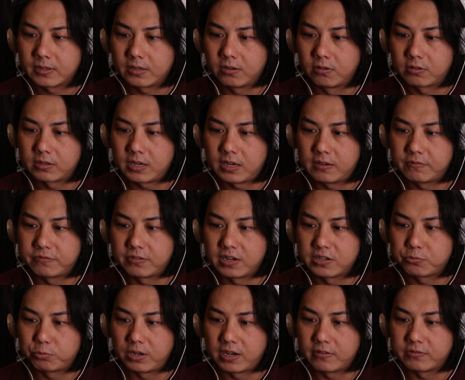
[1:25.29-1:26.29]
Okay,
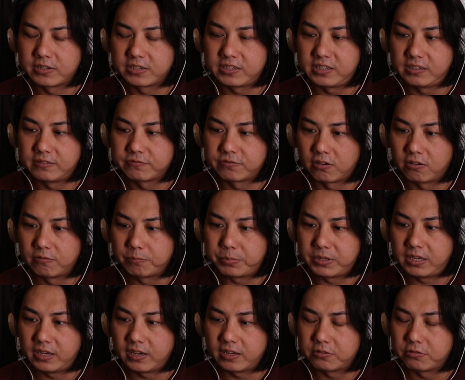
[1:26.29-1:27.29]
first we have the default
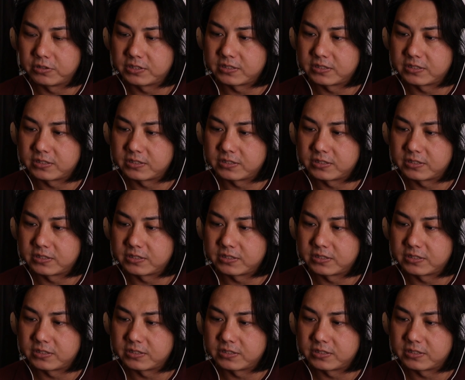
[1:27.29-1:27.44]
piano